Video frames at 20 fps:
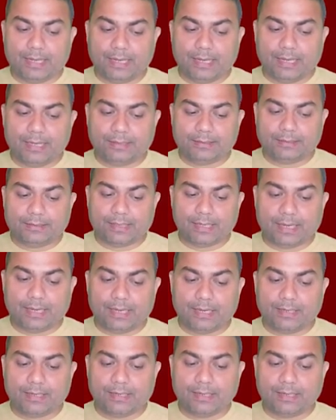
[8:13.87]

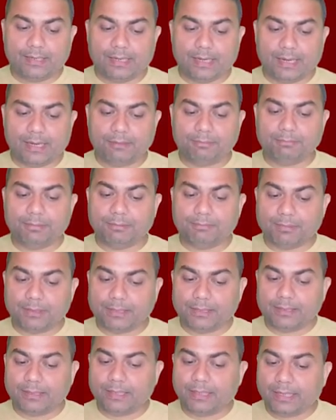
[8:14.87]
HR and people
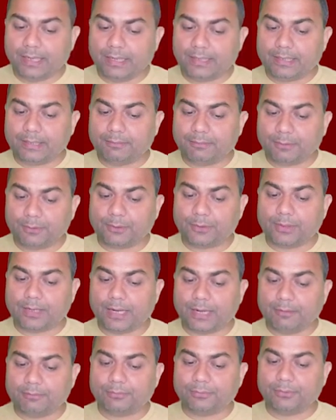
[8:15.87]
related programs,